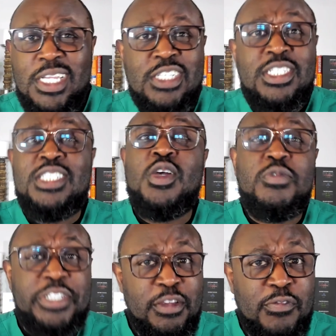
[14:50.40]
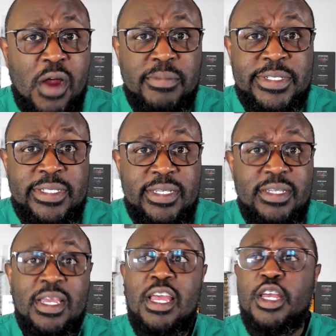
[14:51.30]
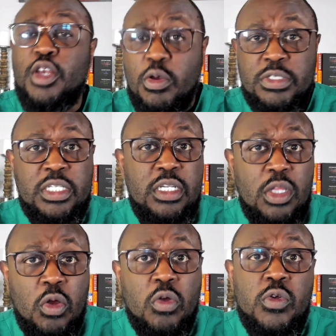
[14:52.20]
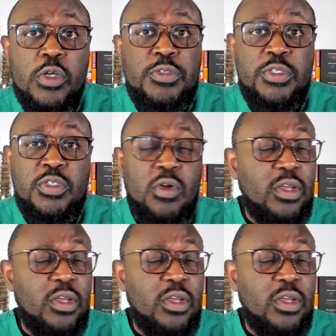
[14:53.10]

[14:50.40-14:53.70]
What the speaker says: just go to your pharmacy, go to your local grocery store.